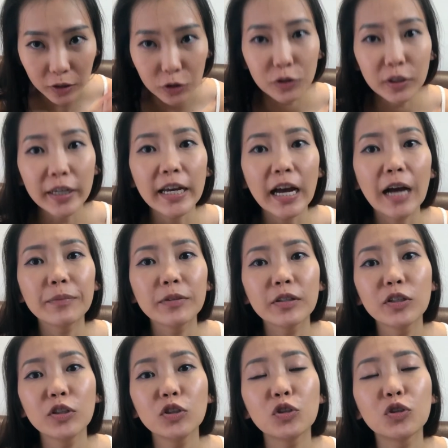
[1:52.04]
Today, I'm
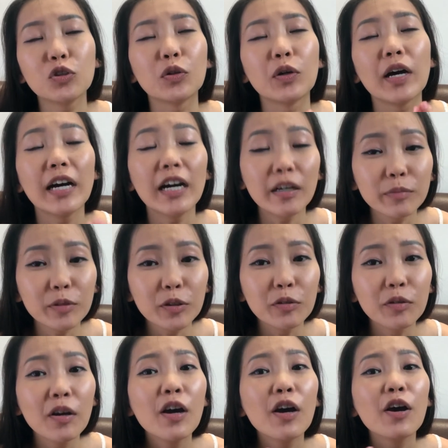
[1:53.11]
going to help you
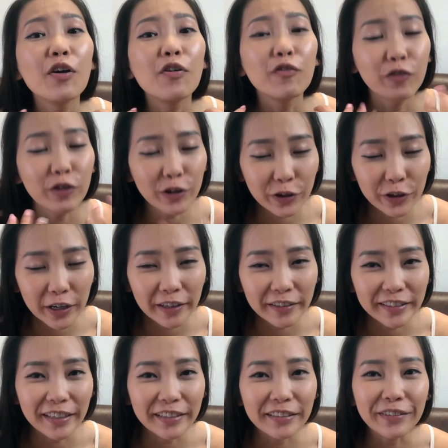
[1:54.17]
figure out
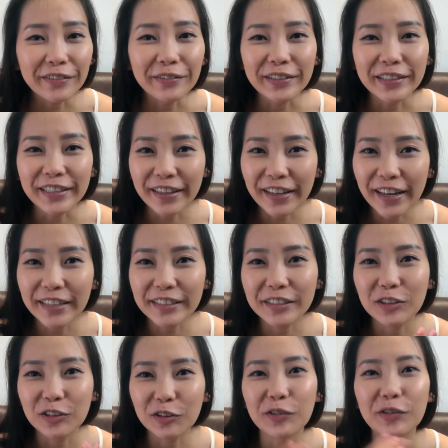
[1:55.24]
and not only
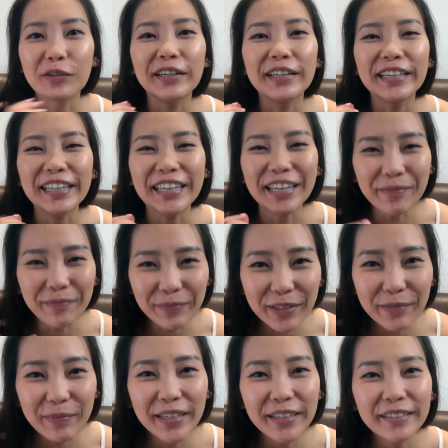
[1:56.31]
that, to
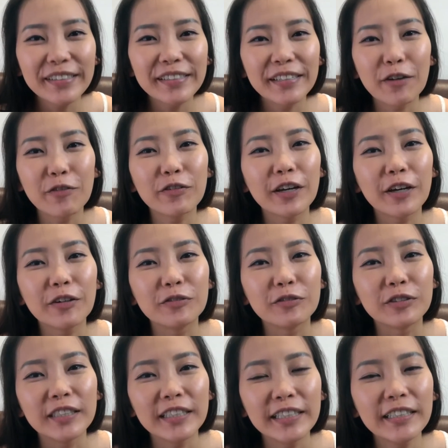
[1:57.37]
implement self-care
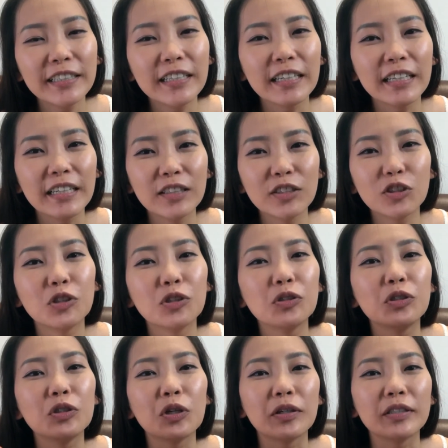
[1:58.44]
routine into
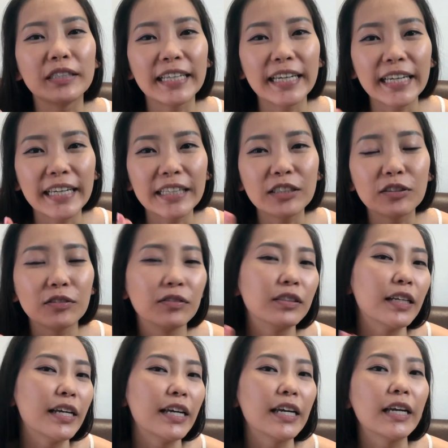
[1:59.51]
your
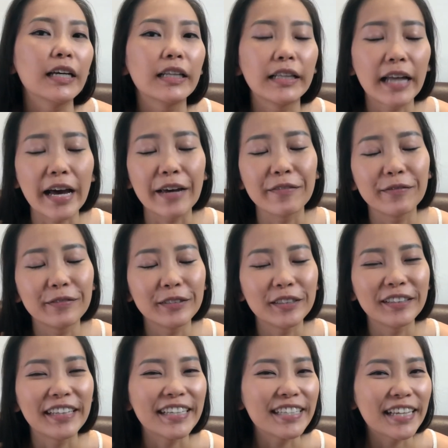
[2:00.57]
day-to-day -day life. So
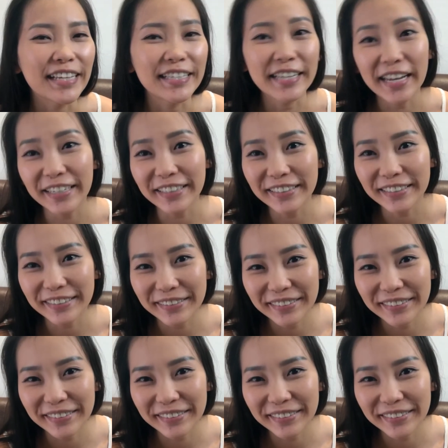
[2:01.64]
let's get started.